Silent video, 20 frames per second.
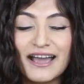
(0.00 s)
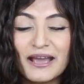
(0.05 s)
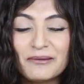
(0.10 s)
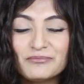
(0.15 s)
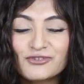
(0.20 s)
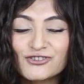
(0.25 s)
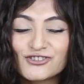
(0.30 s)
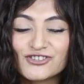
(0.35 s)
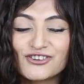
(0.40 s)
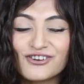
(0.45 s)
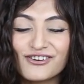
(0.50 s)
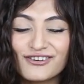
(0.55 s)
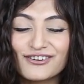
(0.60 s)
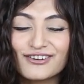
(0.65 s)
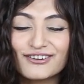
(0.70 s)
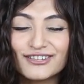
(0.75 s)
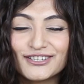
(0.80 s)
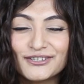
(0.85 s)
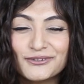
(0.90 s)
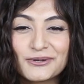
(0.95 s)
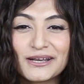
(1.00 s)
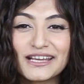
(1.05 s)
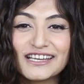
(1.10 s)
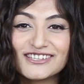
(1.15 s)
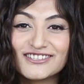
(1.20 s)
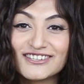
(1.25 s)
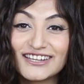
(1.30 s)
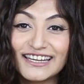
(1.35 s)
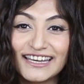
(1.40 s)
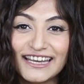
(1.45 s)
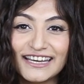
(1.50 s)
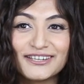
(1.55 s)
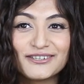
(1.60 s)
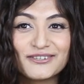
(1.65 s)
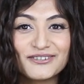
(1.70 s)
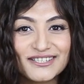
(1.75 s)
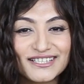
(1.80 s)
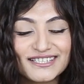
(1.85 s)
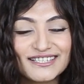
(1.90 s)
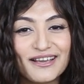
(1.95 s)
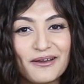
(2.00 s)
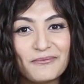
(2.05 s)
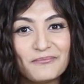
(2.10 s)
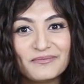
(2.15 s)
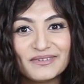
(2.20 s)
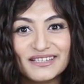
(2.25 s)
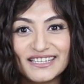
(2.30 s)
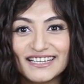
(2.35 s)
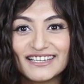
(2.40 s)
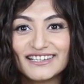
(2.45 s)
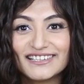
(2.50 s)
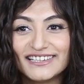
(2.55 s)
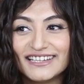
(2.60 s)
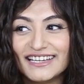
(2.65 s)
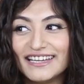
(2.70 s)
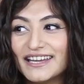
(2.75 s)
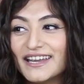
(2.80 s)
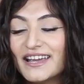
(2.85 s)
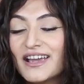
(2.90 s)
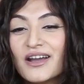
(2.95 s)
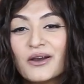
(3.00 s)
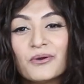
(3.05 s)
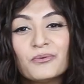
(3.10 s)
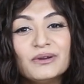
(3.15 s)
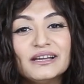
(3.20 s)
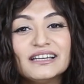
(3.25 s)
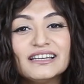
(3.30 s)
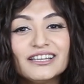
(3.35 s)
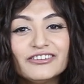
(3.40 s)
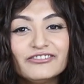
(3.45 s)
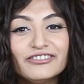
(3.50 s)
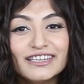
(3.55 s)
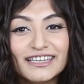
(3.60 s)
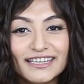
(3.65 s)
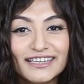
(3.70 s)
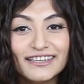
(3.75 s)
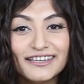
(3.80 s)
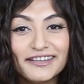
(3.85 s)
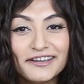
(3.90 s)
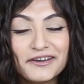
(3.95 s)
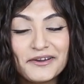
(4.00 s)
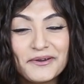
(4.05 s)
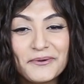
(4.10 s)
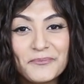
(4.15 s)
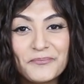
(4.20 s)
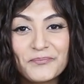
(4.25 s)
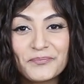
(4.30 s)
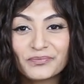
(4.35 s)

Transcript: I'm sure you can relate to some degree. We live in India.